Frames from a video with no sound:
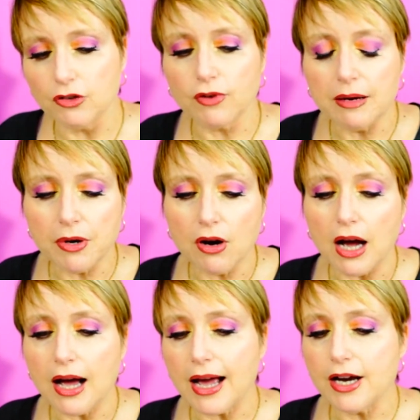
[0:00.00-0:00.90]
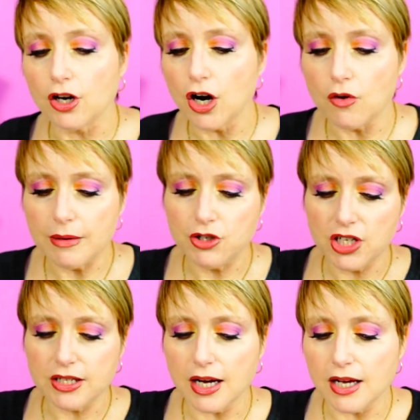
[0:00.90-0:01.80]
Rainbow High or
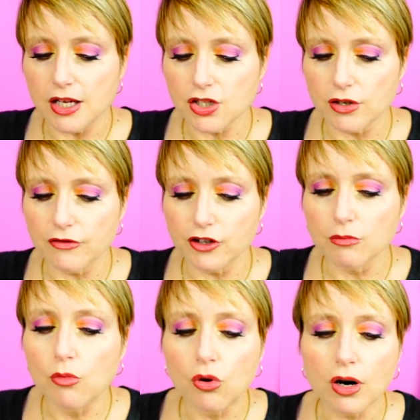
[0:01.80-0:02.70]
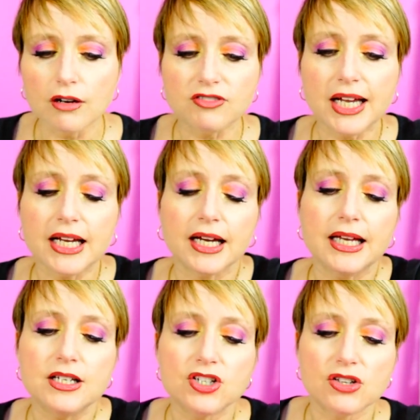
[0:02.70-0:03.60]
OMG dolls, or if you're more of like a,
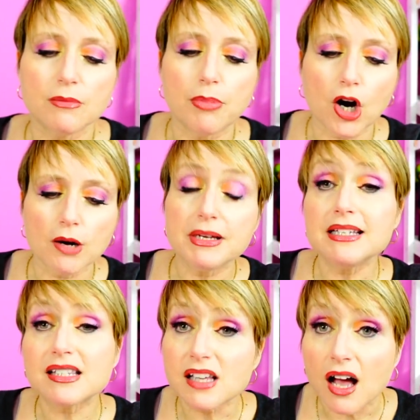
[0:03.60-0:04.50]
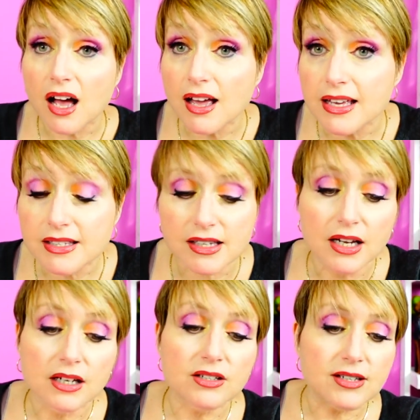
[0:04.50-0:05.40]
into the Barbie size
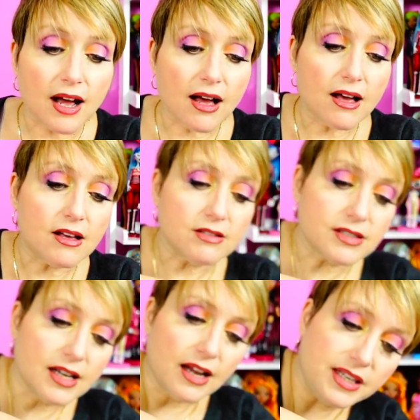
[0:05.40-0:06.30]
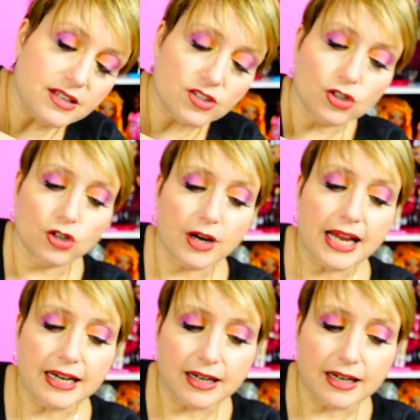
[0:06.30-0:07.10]
dolls, these are great.